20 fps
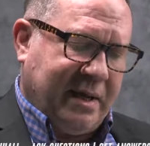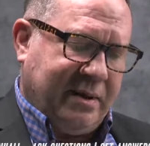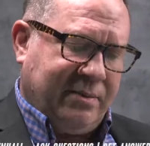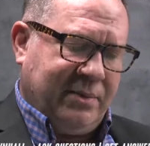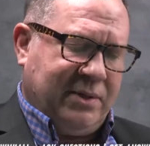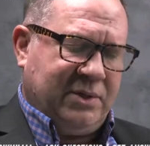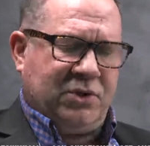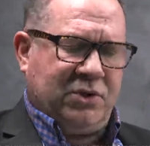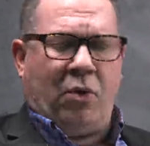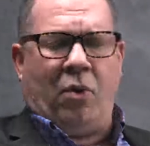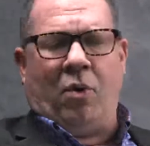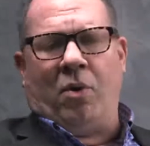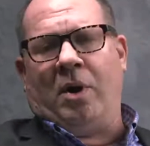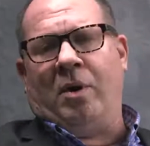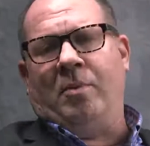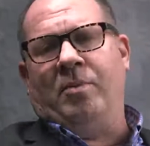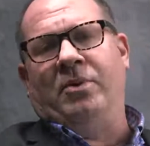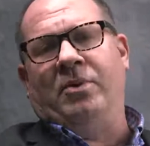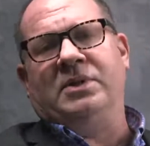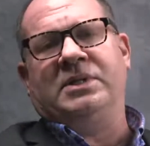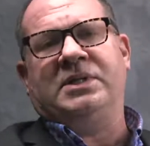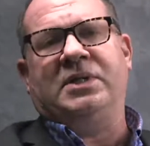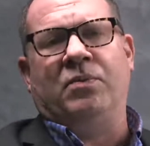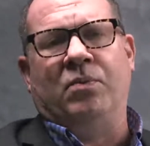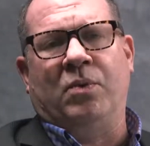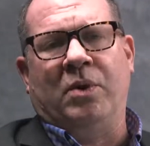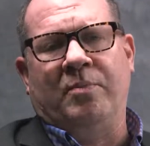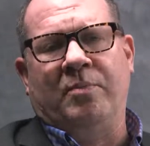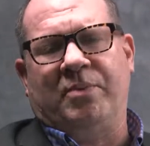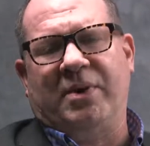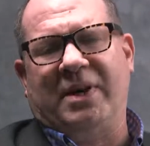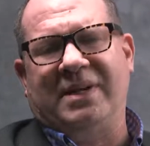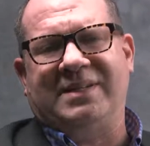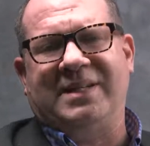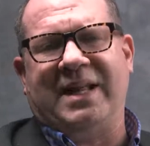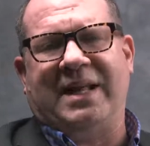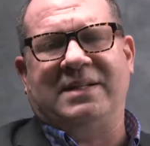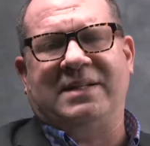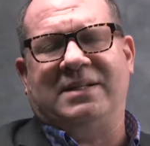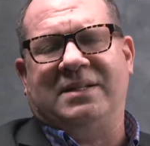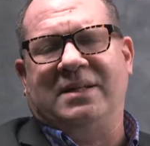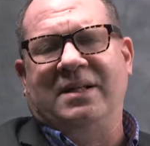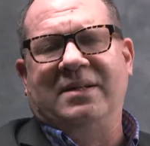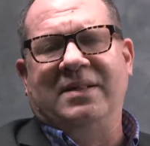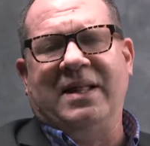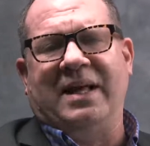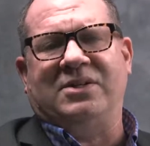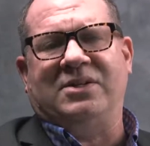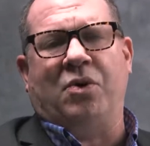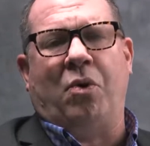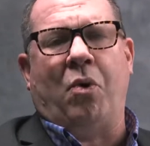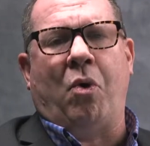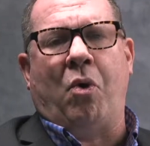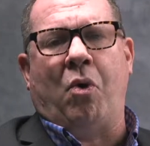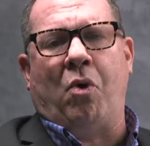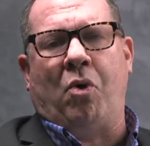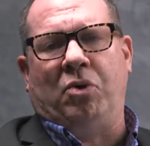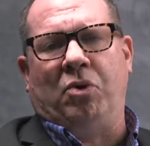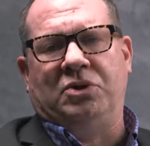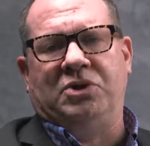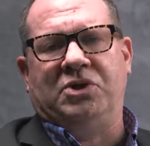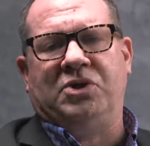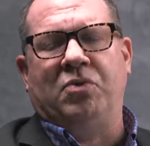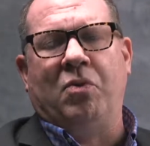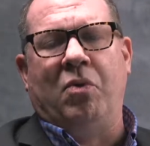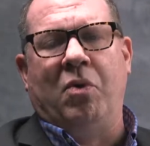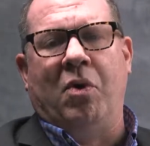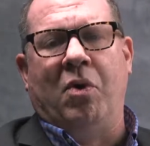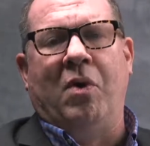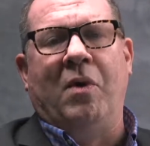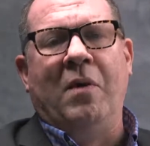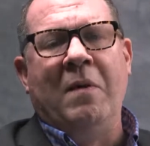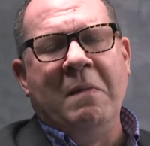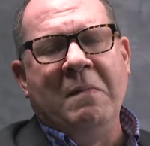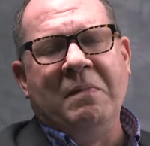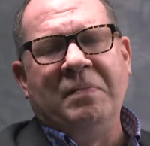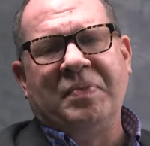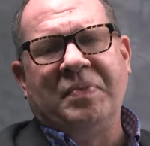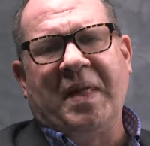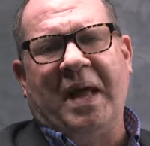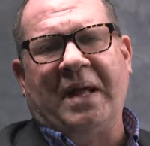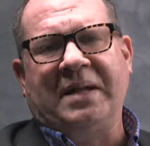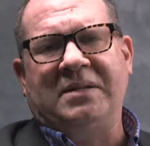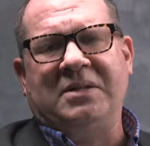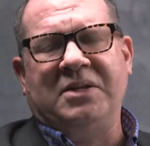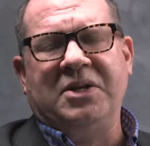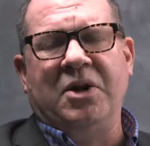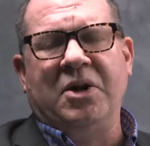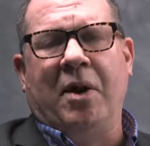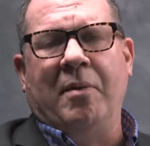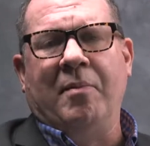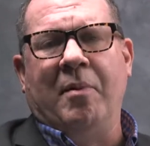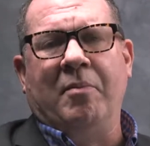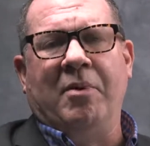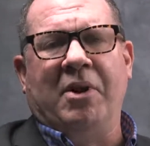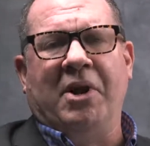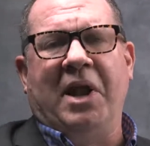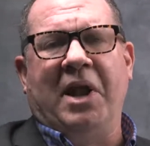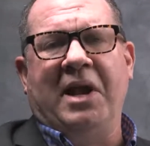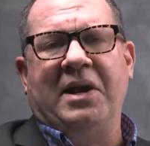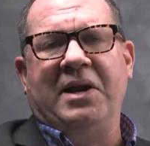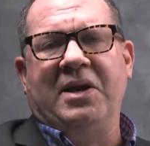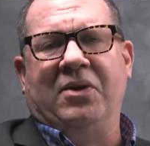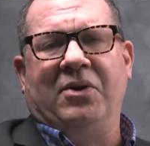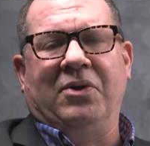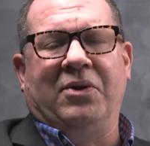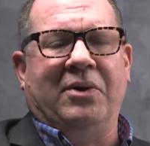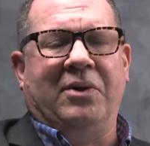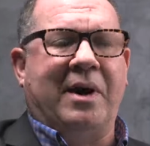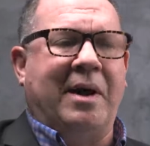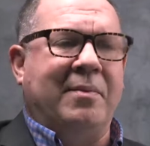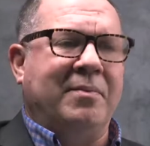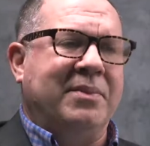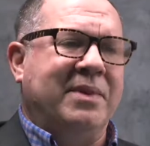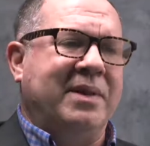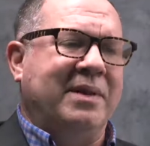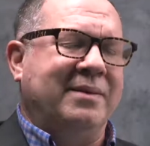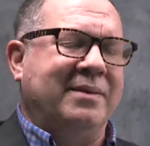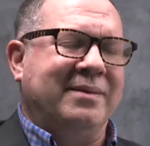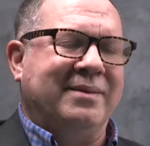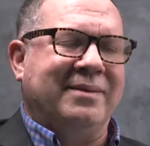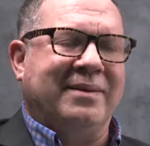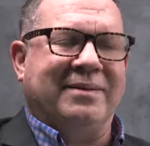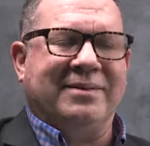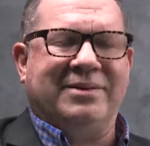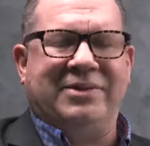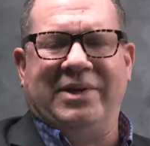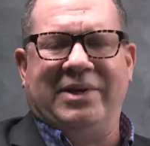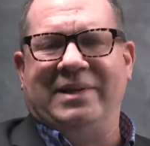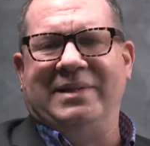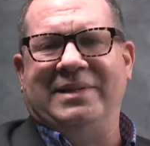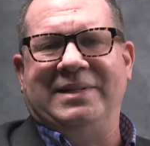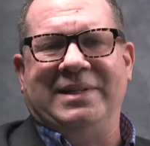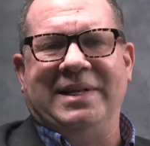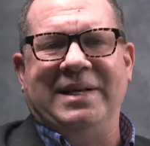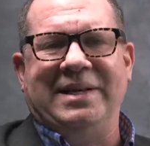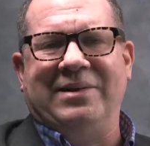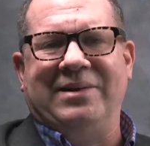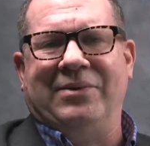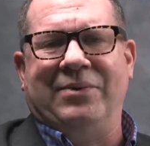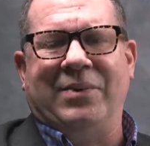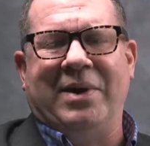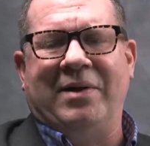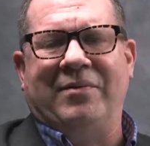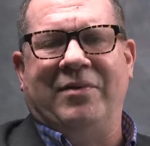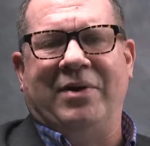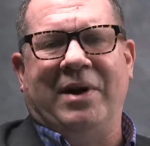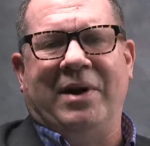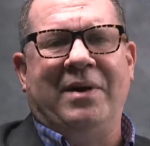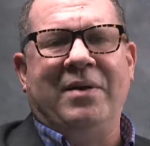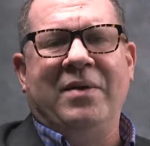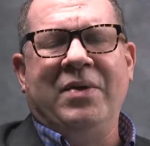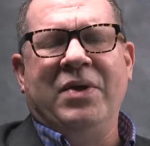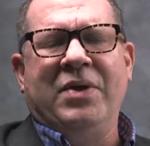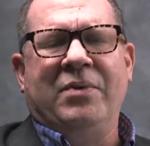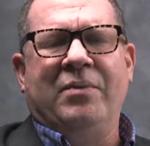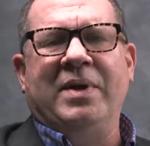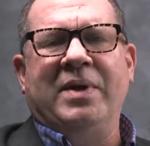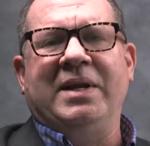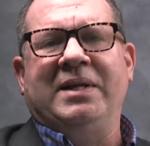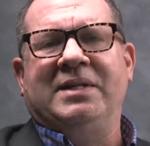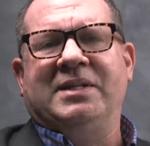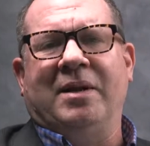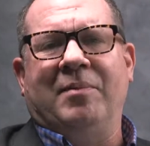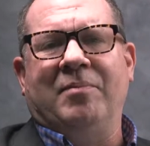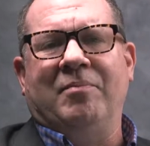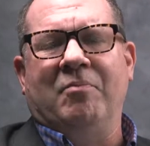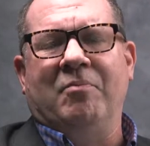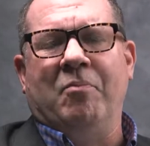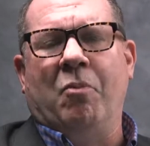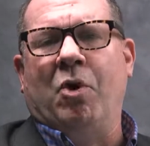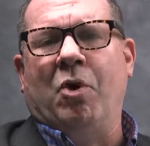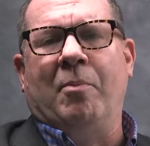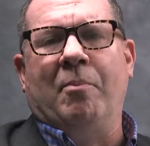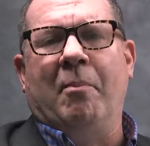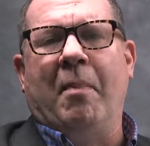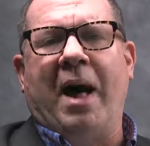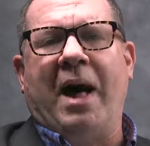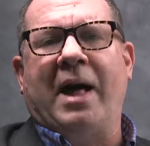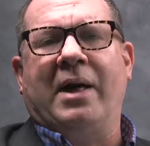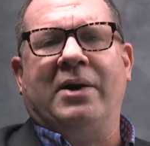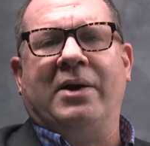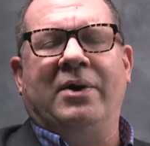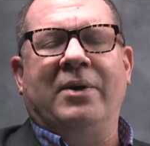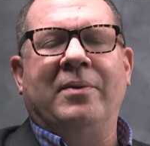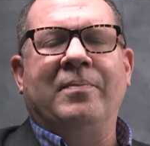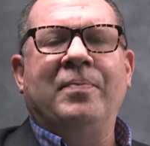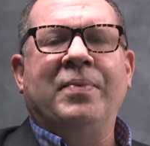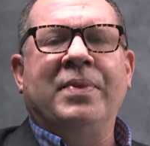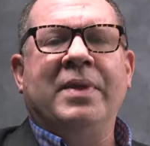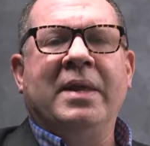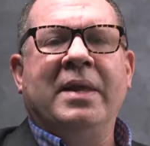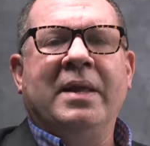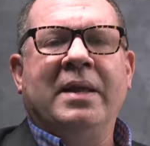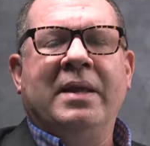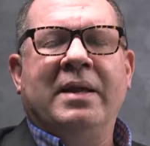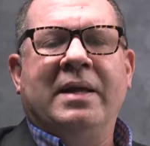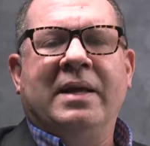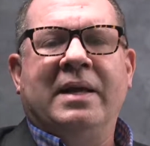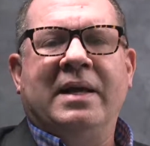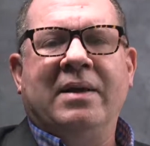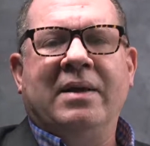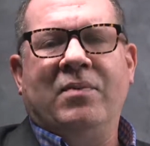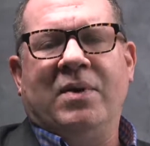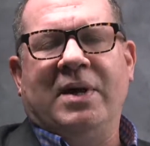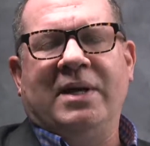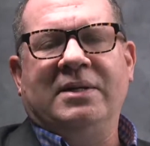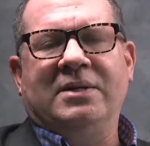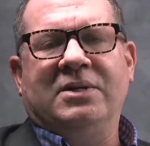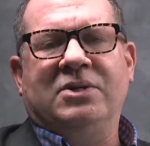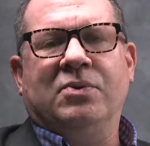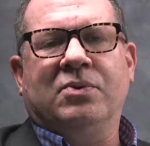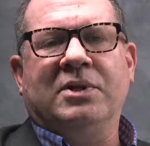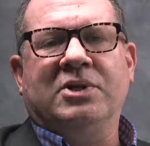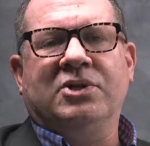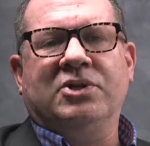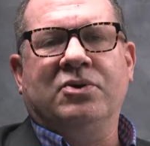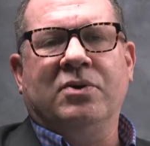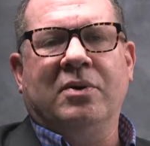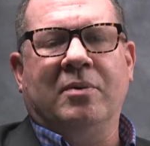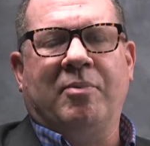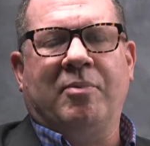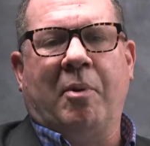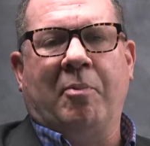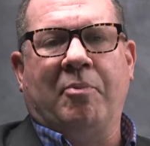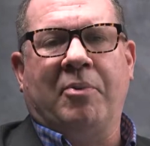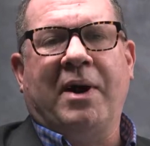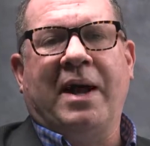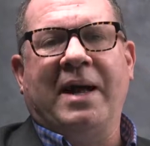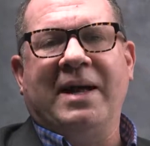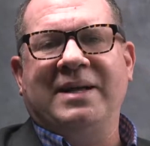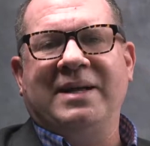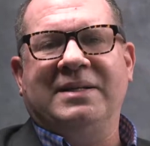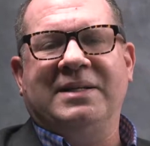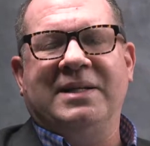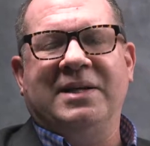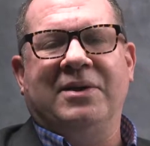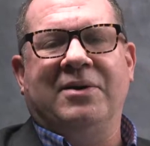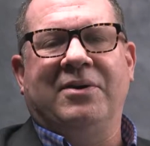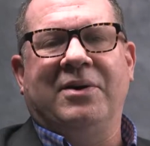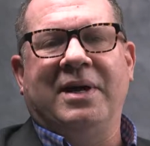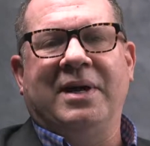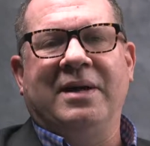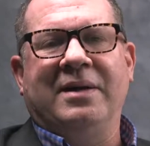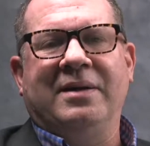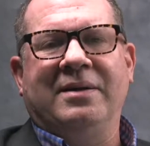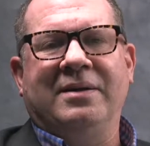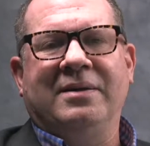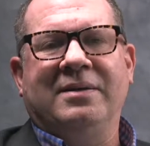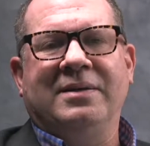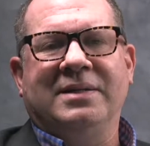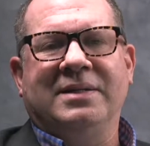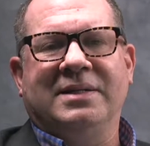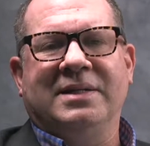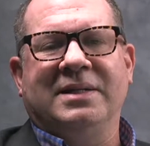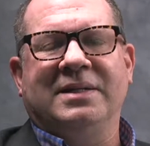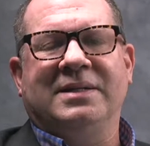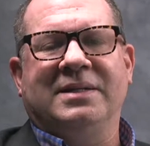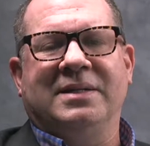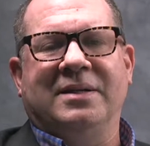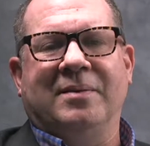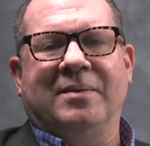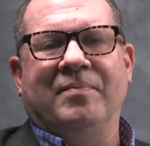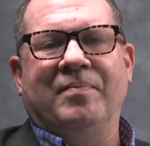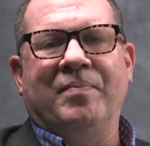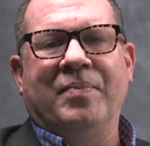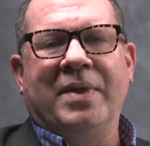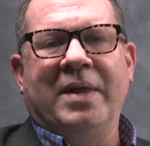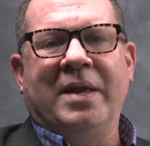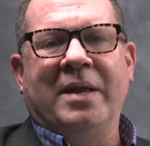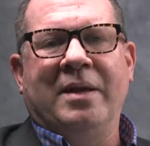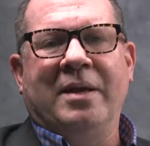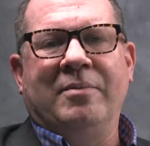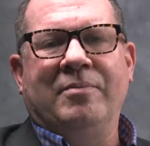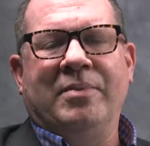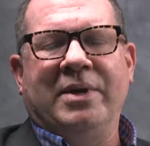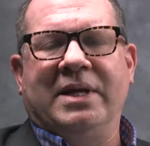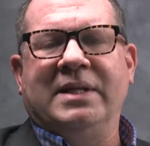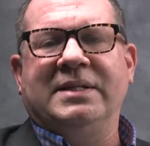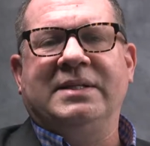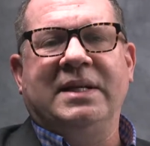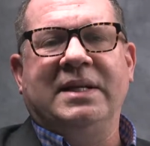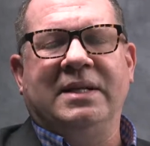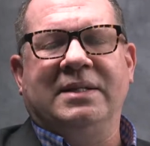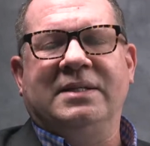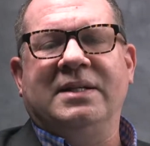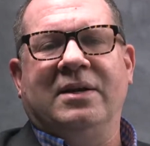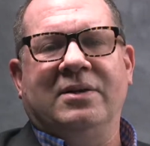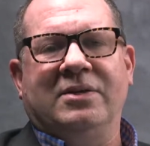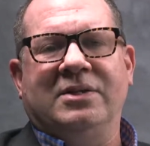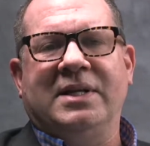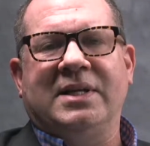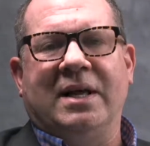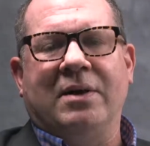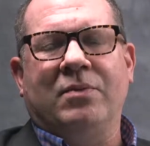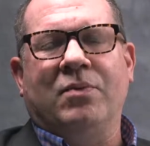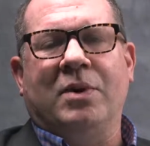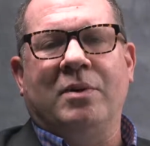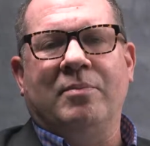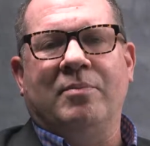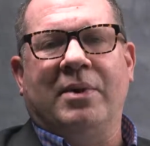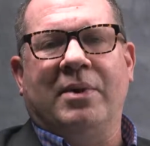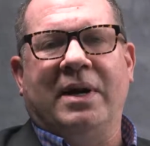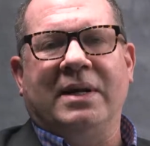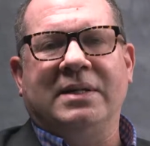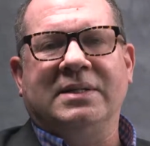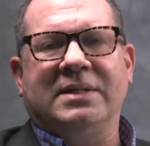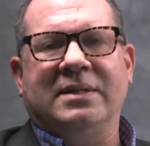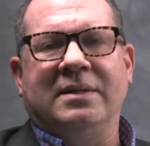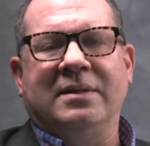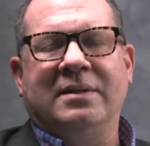was horrible, it's in WordPress. That's old school. That, I'm a millennial, or I'm the Gen Z or whatever, and we need something more modern. He went and switched to a proprietary system because he doesn't understand WordPress,